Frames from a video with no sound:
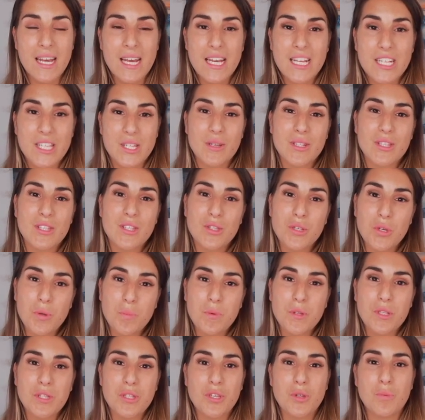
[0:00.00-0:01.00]
So it's
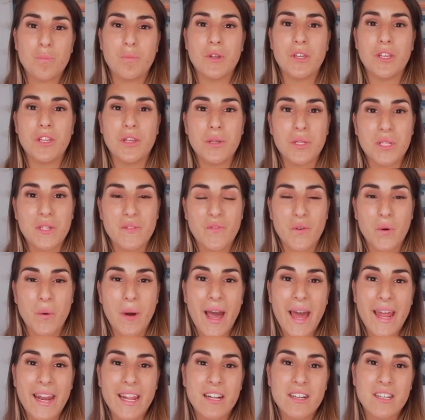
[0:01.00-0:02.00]
super, super useful
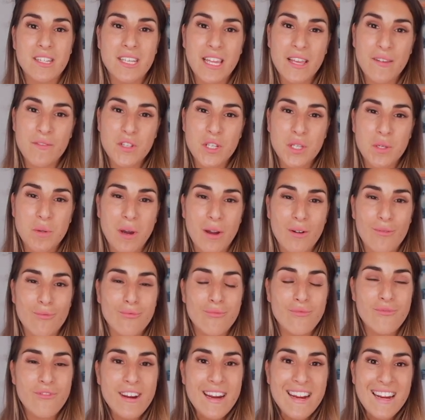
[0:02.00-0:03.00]
and it gives you a
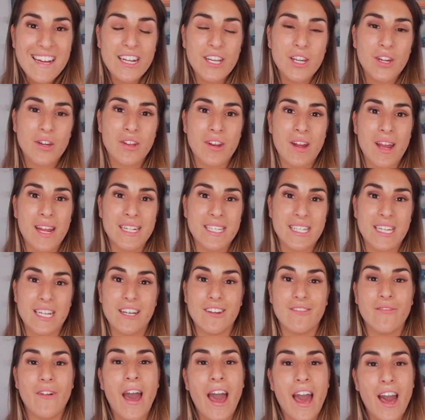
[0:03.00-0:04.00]
really good idea
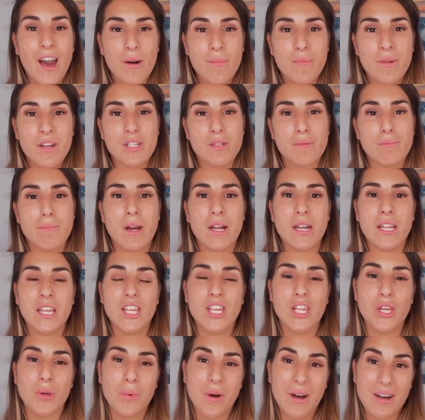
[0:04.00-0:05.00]
of how much money
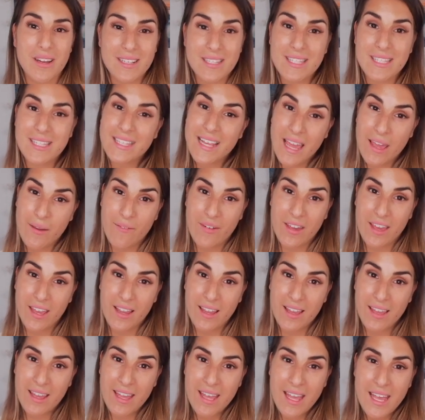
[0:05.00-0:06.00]
you are
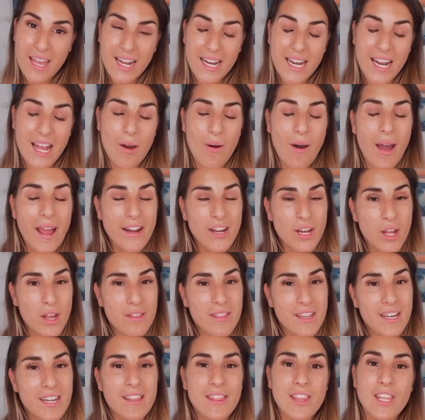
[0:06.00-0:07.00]
saving. Now, I know
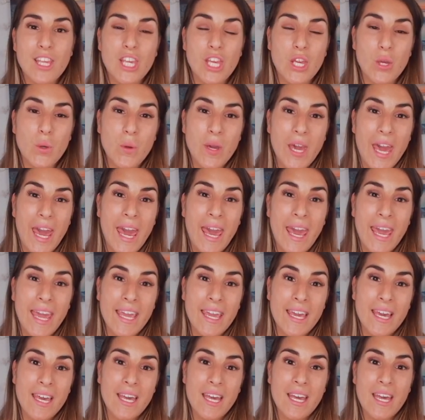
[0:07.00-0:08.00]
that in the
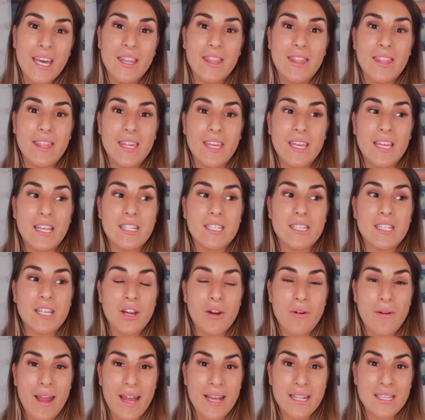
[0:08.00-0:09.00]
UK, the
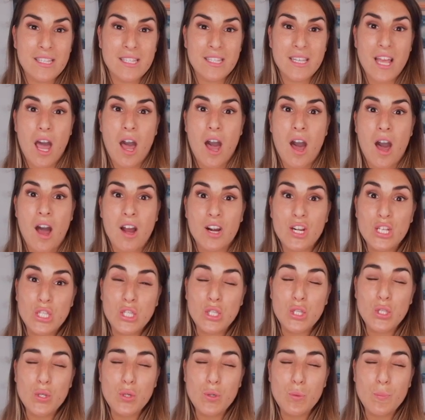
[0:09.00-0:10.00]
cigarettes are
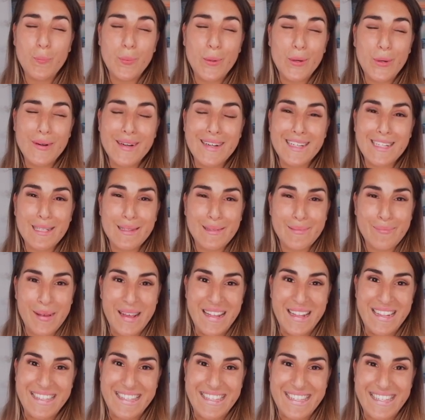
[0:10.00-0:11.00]
super
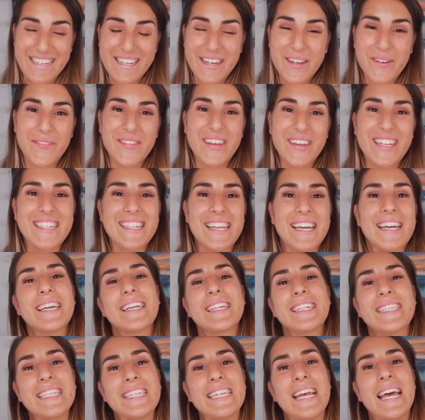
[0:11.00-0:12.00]
expensive. It's like
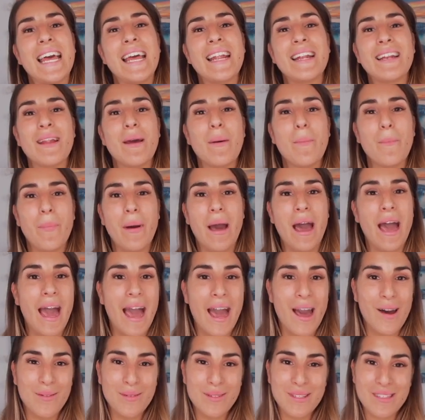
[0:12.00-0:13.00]
10
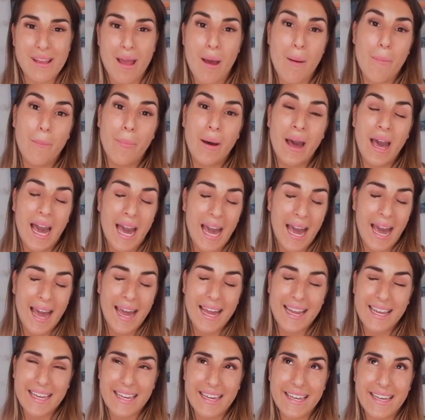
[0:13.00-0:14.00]
pounds a
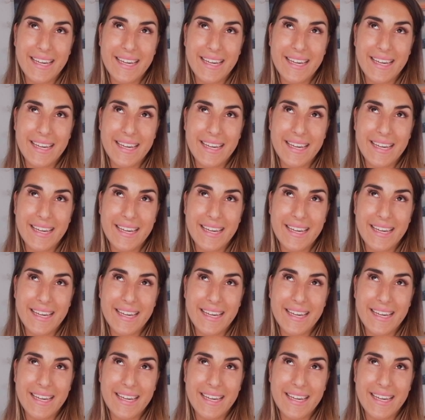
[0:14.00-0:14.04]
pack.